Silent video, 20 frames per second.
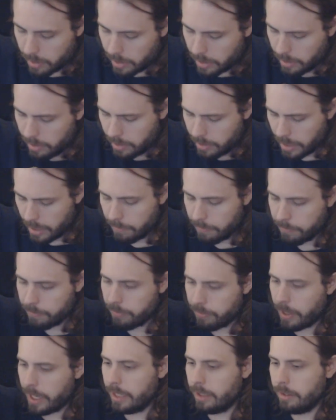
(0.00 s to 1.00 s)
And then
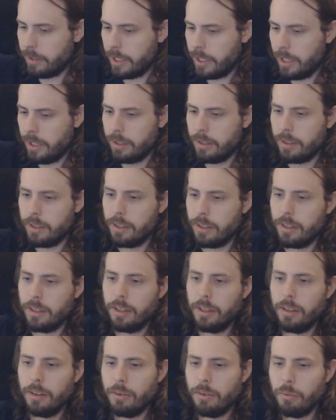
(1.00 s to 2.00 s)
finally,
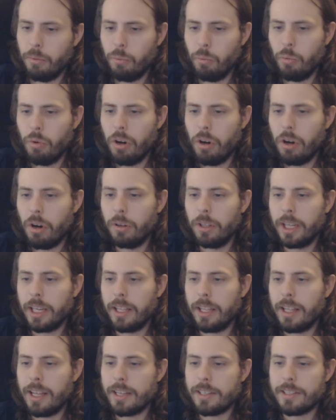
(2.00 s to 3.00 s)
whoa, look
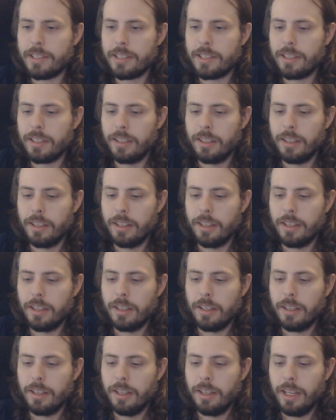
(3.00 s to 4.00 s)
at this.
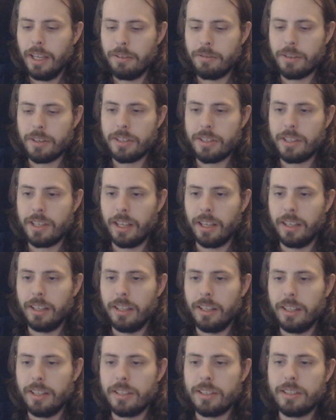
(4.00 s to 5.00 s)
Interesting.
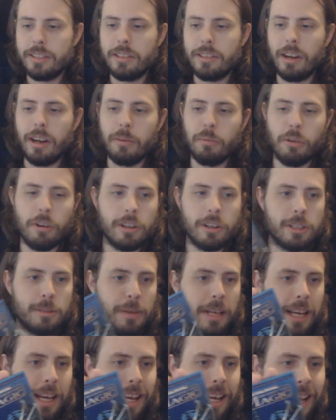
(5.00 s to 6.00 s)
Star Wars
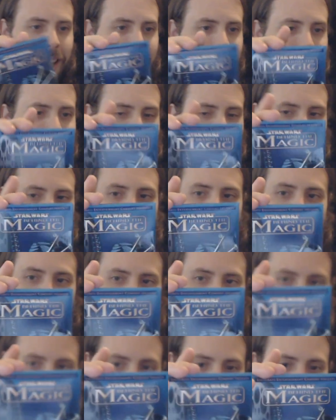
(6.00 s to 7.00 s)
Behind the
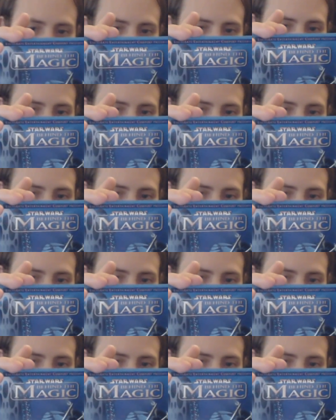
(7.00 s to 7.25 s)
Magic.